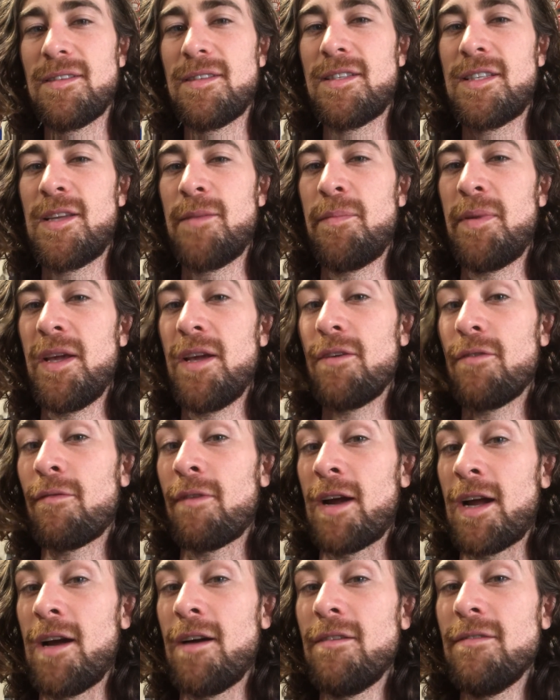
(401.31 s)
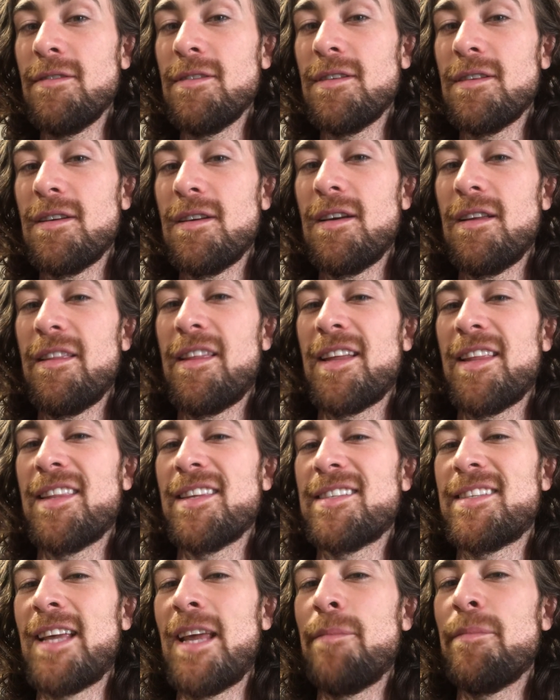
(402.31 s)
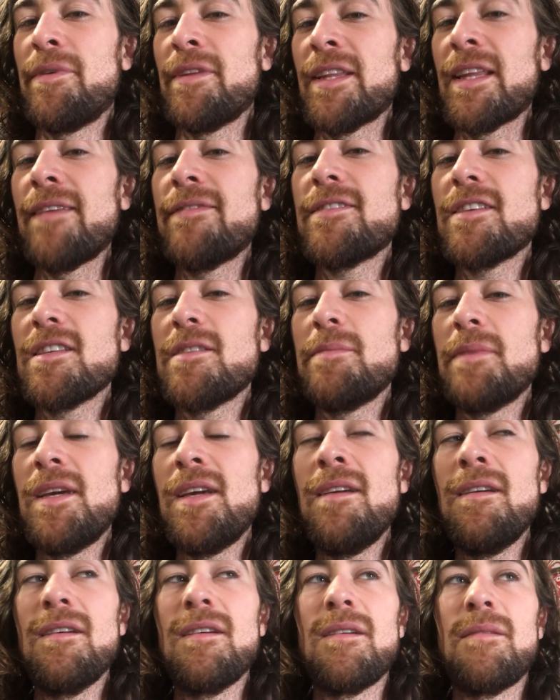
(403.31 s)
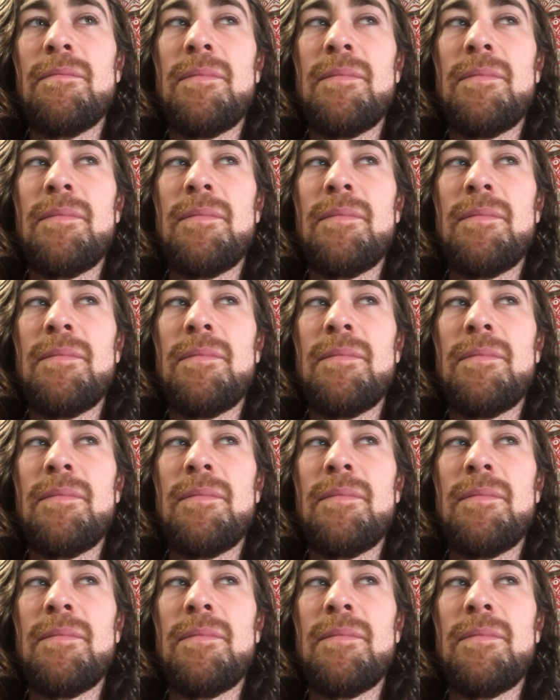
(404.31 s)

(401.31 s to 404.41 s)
to be around that had the same beliefs as me